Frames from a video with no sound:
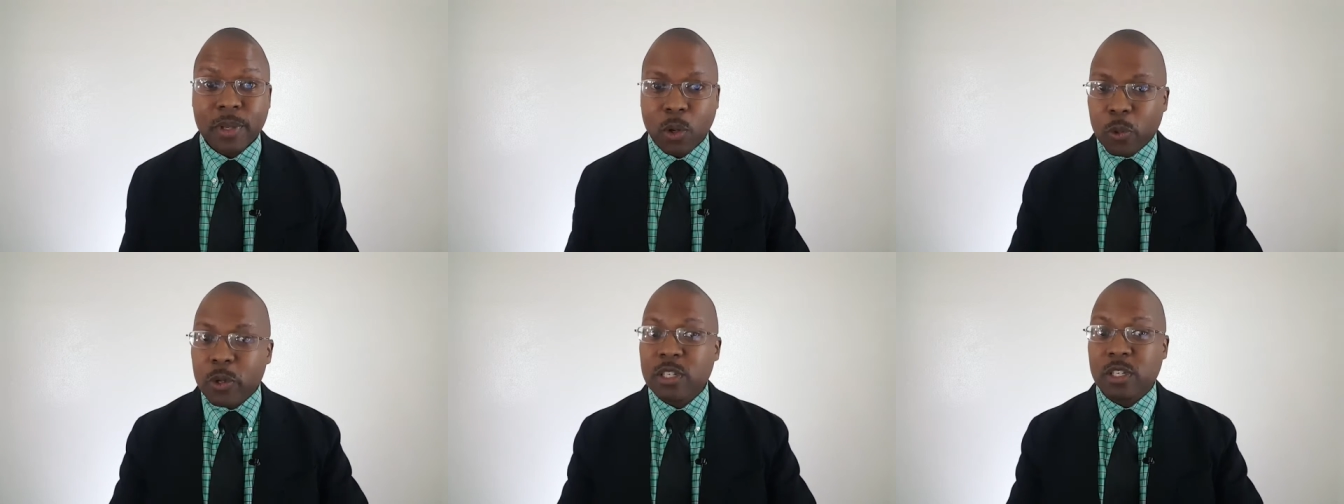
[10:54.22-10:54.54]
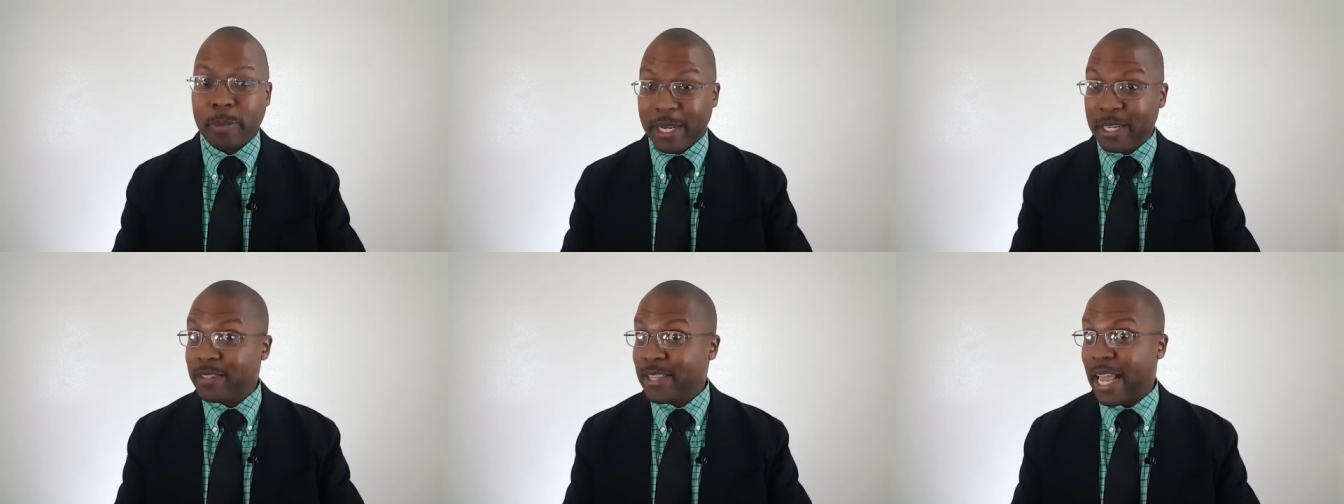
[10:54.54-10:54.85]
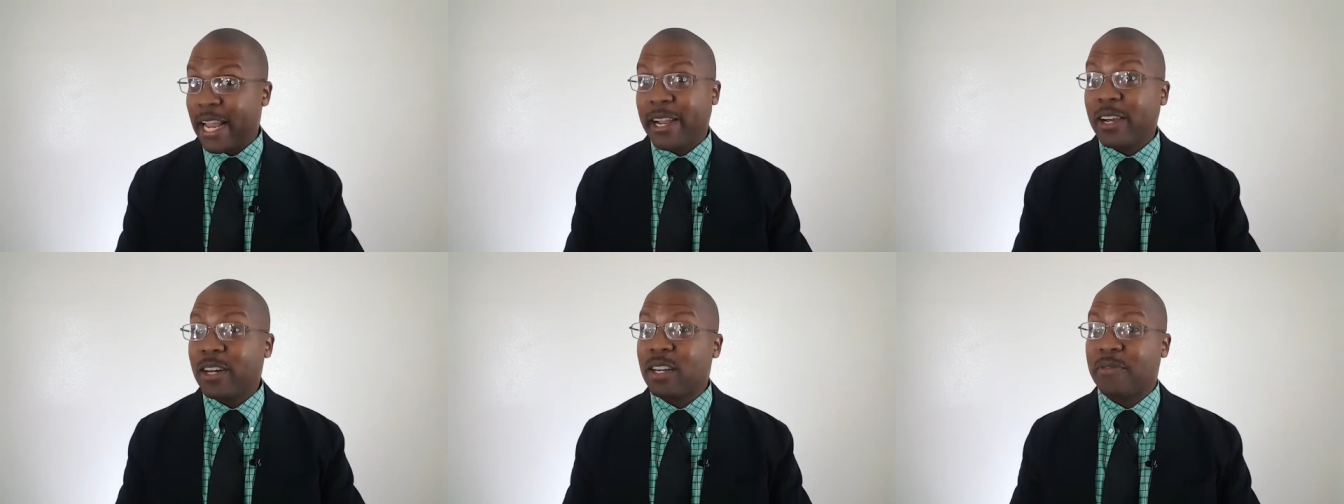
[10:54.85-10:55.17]
which means
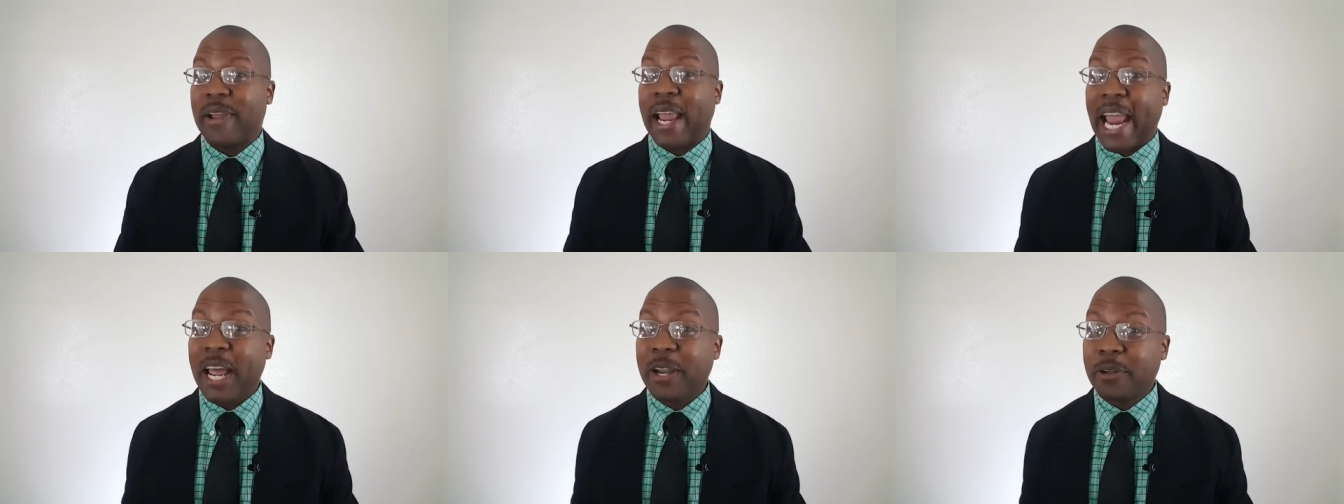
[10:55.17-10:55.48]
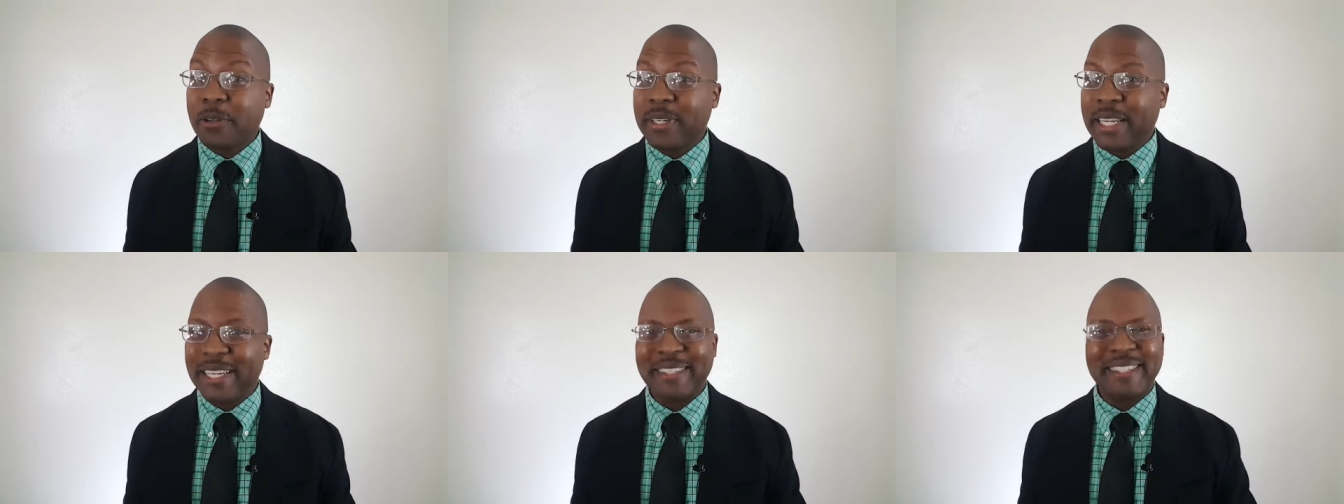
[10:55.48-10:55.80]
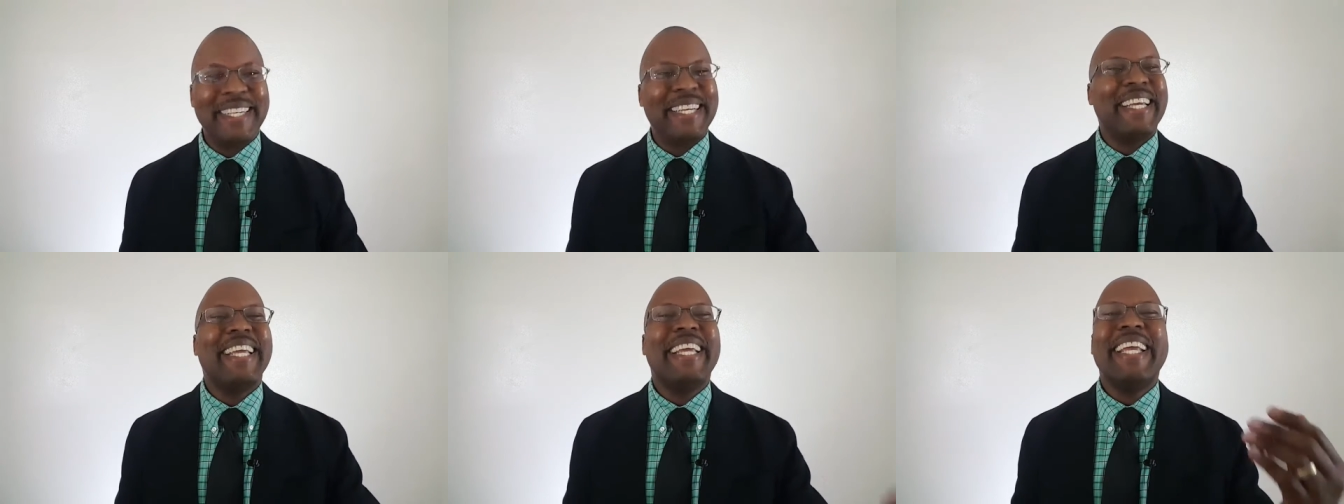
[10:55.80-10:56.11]
they could have handled it
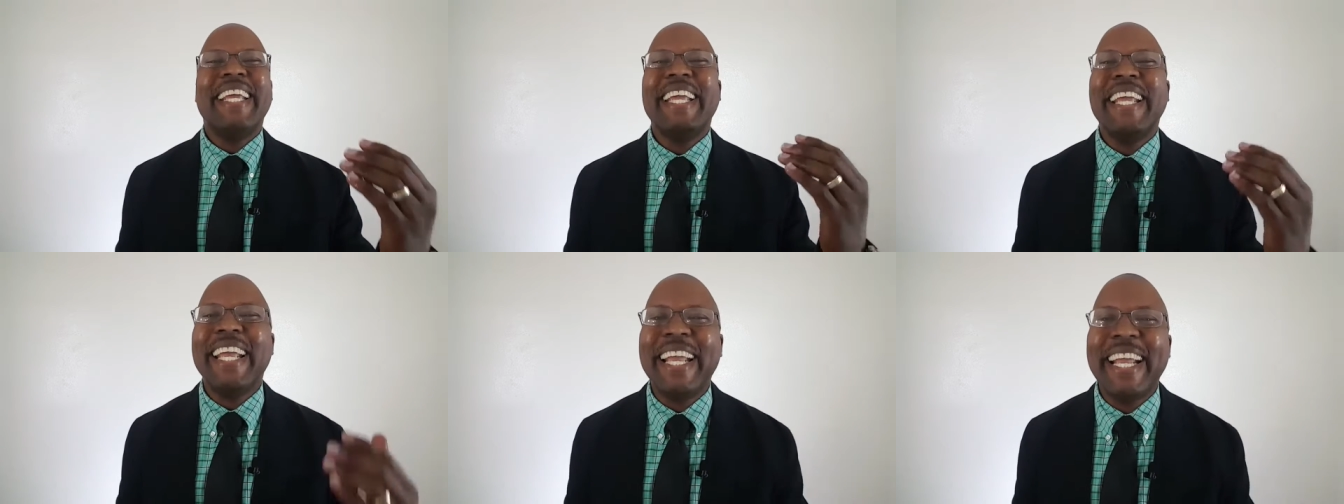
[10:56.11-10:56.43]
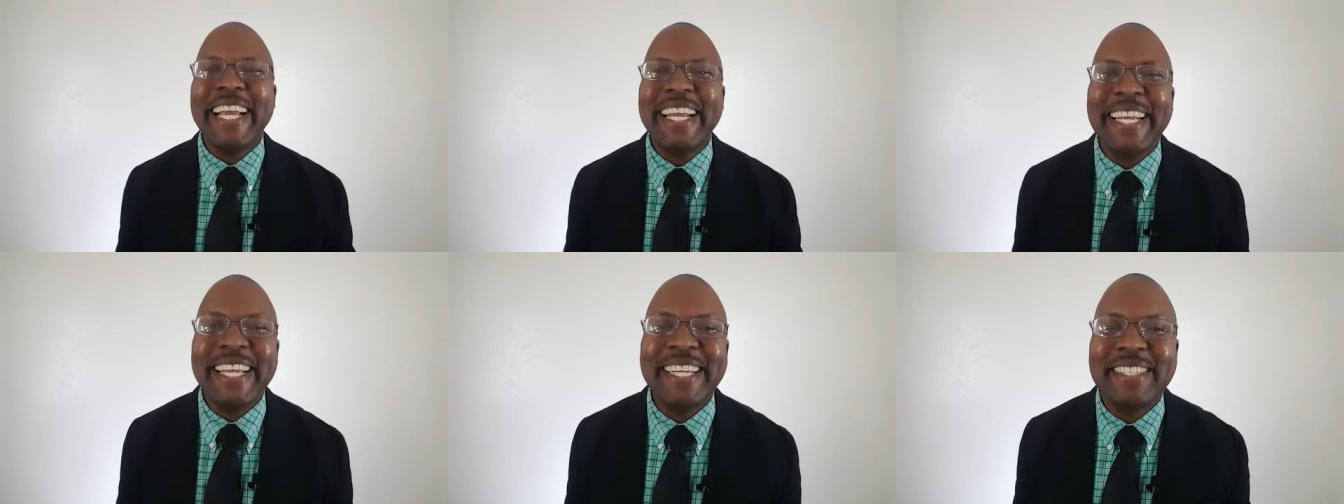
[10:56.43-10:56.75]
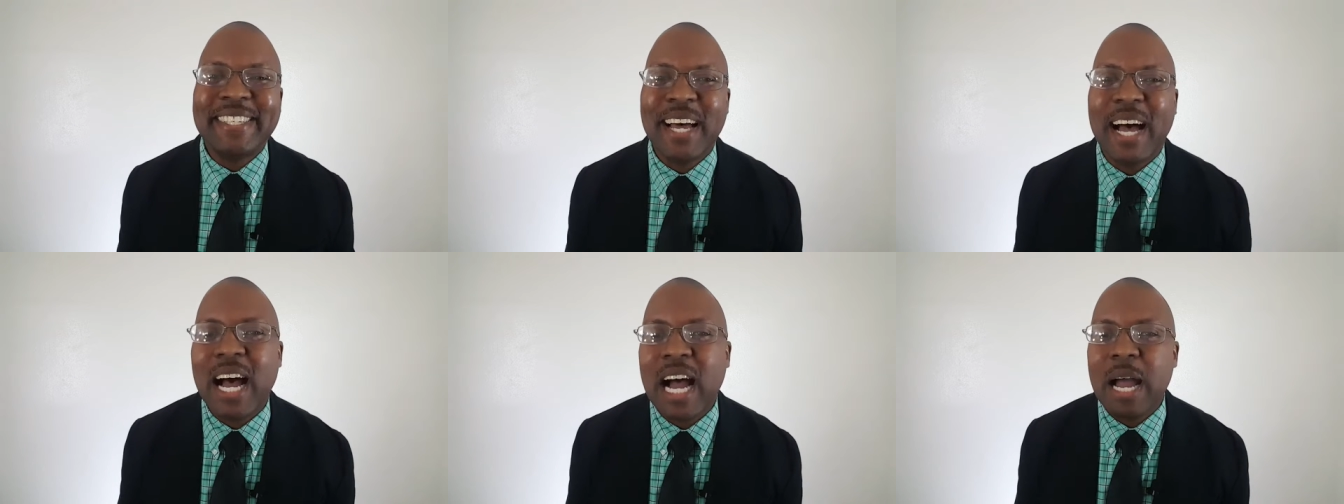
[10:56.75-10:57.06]
any
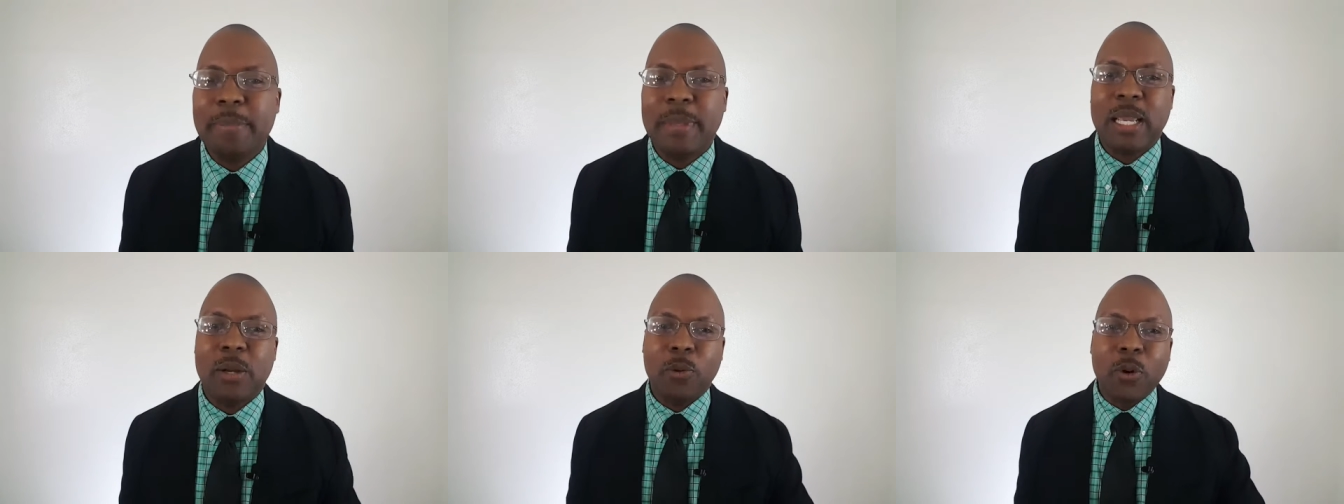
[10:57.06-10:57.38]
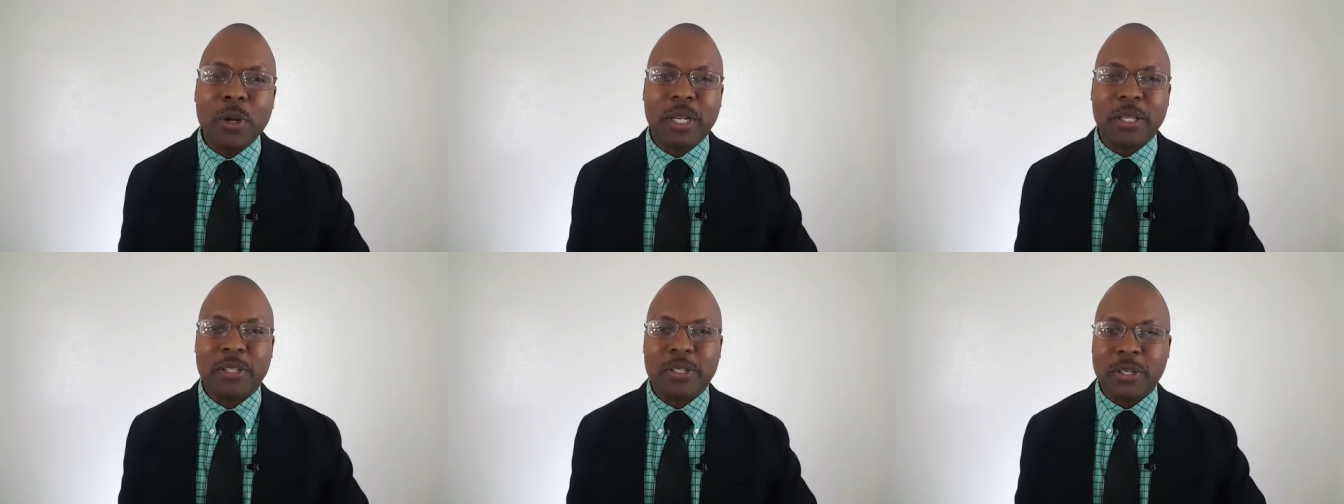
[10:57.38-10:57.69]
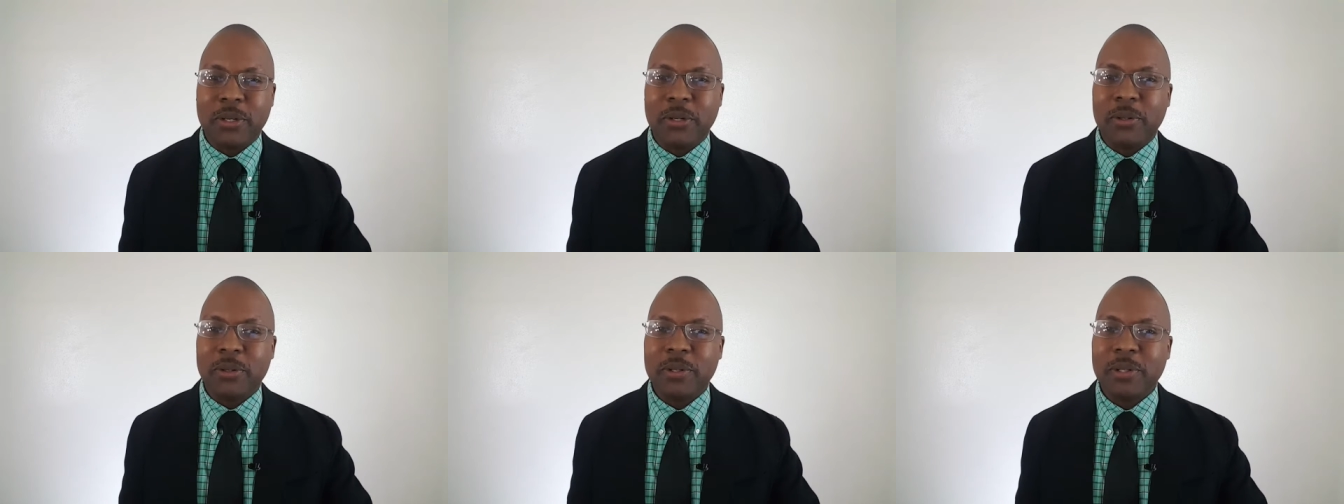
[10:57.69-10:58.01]
time they wanted
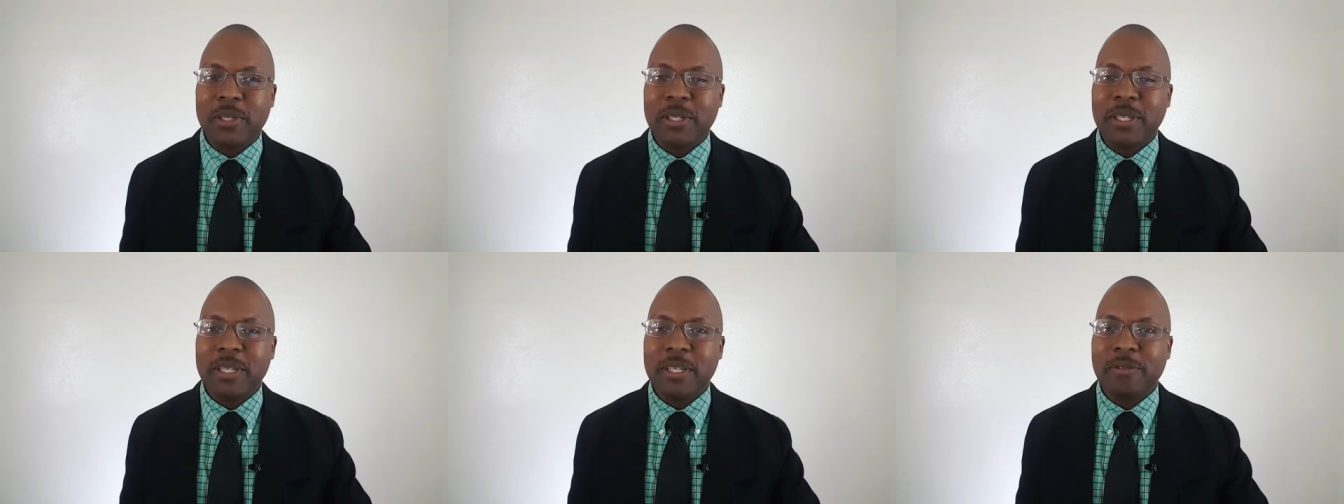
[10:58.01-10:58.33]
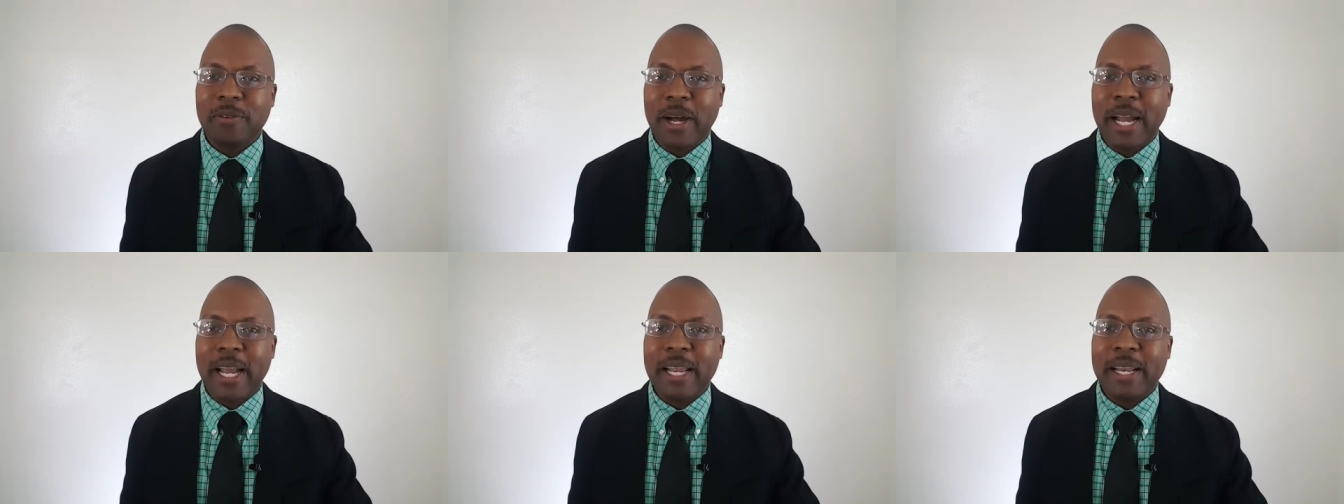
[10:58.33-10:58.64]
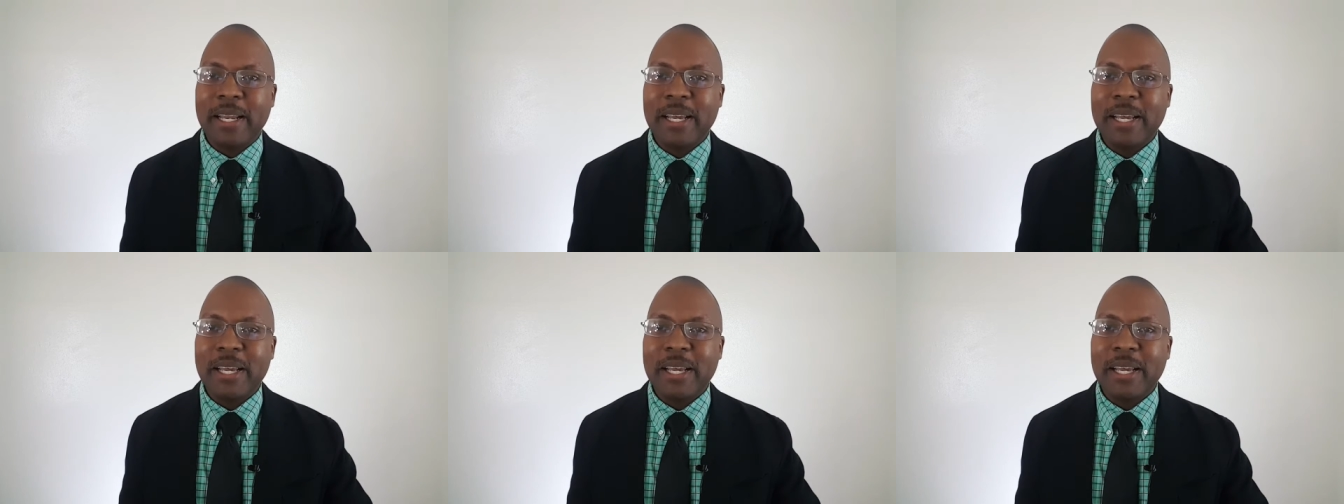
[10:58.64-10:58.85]
to, right?